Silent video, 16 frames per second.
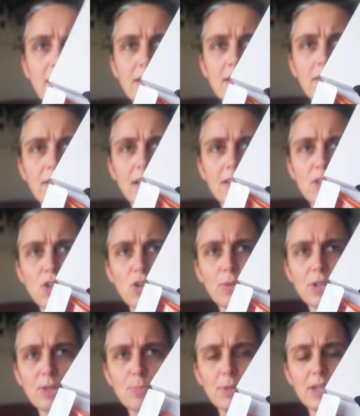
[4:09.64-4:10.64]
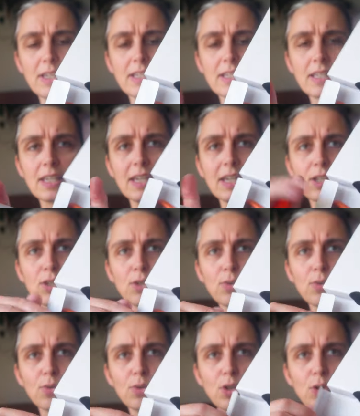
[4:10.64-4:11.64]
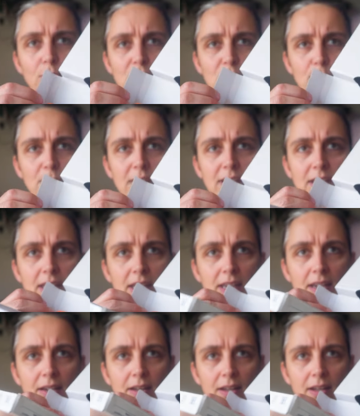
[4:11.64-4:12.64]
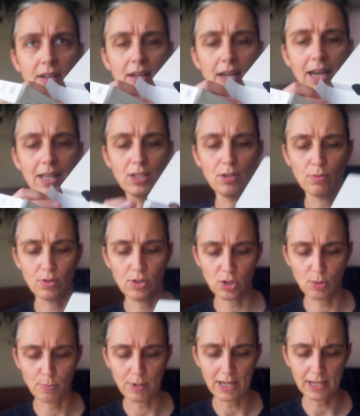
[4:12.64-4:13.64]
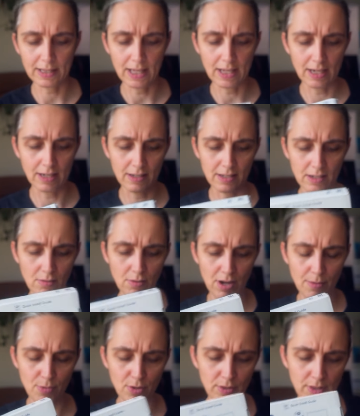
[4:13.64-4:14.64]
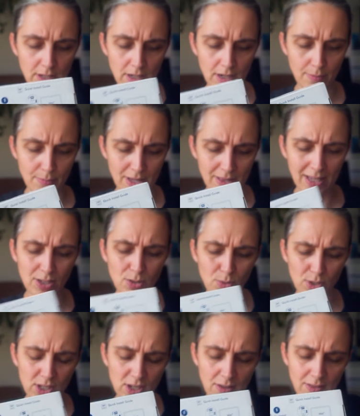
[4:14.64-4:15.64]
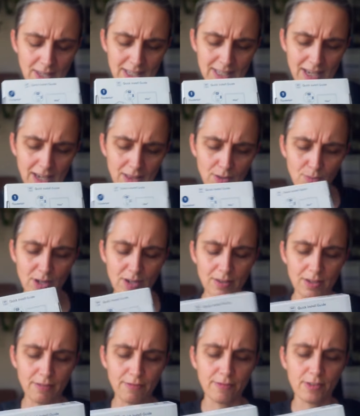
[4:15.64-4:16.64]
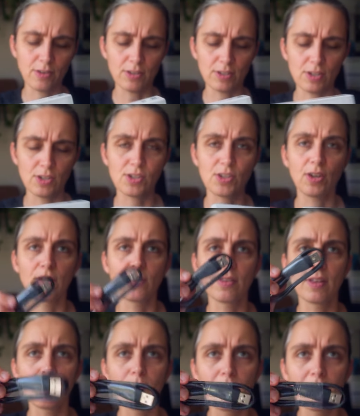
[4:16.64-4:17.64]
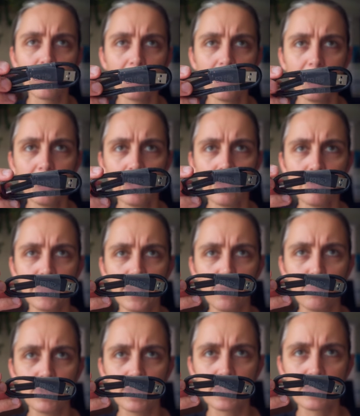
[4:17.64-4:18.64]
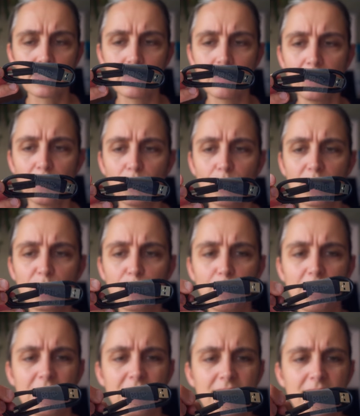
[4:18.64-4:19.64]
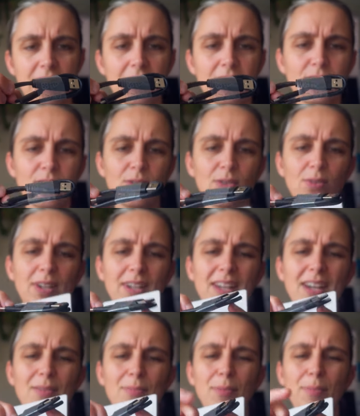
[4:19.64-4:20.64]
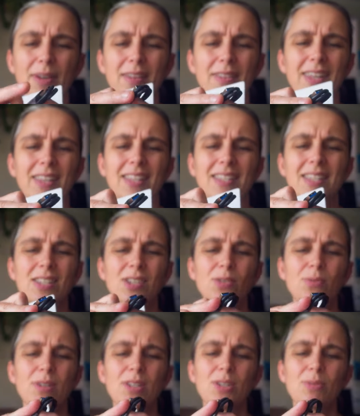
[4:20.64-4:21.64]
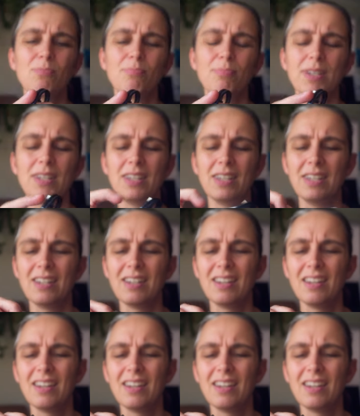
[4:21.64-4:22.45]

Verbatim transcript: So that's USB-C to USB-C and you would just plug that in. So I'm on the, um, and there's also this other one, I forgot to show you that one. That one is the USB-C to, I can't remember, I think this is USB,